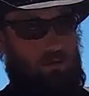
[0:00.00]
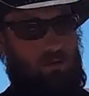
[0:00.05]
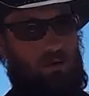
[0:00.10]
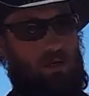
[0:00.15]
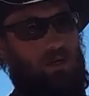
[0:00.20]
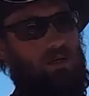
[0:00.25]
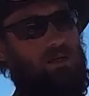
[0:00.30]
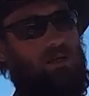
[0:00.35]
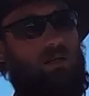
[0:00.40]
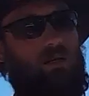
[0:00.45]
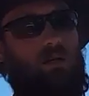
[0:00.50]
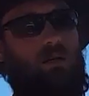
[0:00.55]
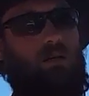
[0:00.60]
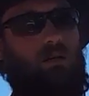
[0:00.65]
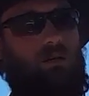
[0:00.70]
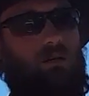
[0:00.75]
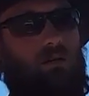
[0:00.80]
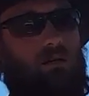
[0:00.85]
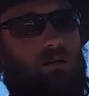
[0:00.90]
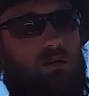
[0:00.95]
There's
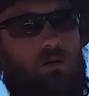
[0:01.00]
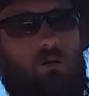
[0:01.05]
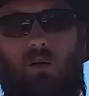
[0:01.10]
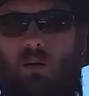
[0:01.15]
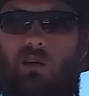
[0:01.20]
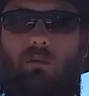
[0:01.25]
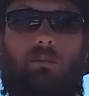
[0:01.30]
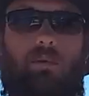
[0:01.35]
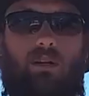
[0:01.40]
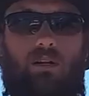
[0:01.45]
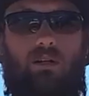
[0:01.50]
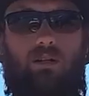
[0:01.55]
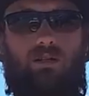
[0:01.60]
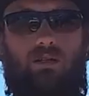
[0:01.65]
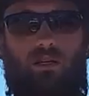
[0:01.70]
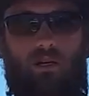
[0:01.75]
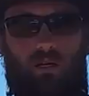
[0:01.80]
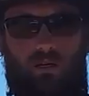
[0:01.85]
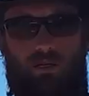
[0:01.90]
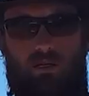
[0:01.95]
quite a bit of
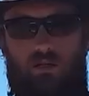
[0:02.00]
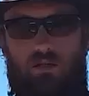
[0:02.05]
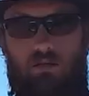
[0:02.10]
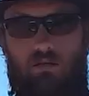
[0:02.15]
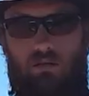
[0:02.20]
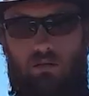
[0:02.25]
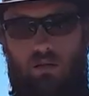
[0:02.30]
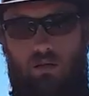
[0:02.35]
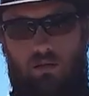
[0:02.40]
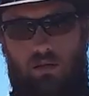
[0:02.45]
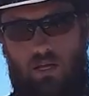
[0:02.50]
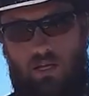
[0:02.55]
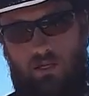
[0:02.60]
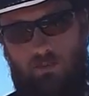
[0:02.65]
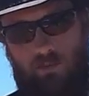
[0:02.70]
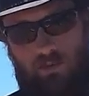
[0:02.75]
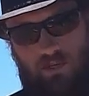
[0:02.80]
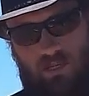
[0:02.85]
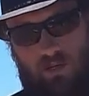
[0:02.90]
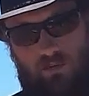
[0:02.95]
discussion on that
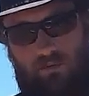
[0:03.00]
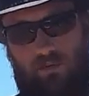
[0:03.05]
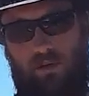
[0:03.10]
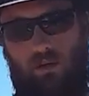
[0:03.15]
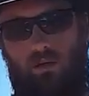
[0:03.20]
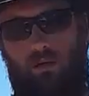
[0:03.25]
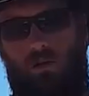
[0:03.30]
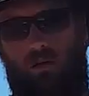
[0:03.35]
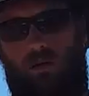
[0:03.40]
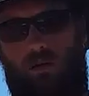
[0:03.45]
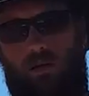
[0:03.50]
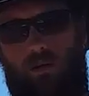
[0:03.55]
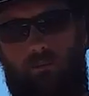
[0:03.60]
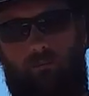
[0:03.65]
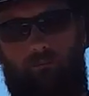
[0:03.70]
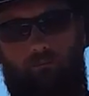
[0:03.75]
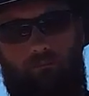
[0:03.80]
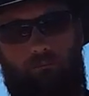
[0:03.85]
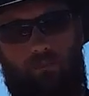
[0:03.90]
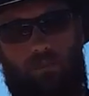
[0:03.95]
specific
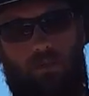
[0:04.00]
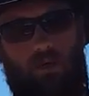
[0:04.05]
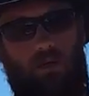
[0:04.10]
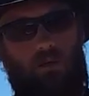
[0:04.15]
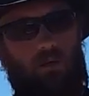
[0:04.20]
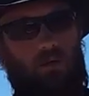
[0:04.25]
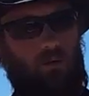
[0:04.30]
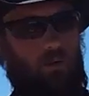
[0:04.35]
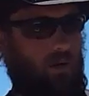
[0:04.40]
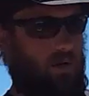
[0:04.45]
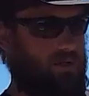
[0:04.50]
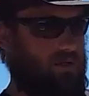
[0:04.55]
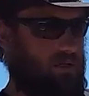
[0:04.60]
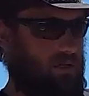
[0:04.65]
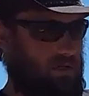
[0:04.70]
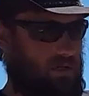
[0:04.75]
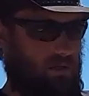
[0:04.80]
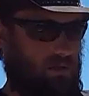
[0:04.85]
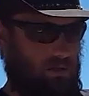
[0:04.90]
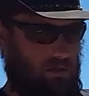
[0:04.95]

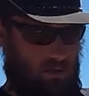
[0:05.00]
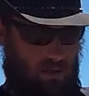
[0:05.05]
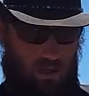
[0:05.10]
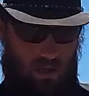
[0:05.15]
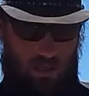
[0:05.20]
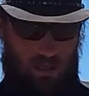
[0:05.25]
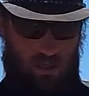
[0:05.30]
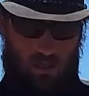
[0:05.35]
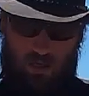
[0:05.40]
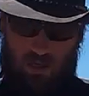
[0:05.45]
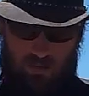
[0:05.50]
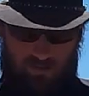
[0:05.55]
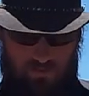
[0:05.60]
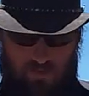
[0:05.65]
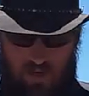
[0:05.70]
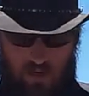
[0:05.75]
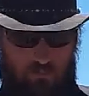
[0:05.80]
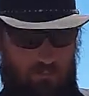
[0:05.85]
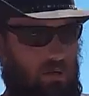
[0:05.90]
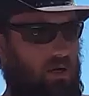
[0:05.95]
question. You can
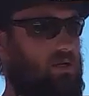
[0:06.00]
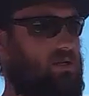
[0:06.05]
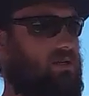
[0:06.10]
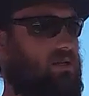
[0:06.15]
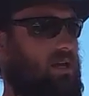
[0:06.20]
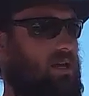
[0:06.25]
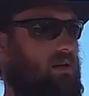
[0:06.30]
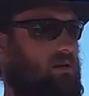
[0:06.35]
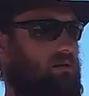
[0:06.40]
find a bunch of that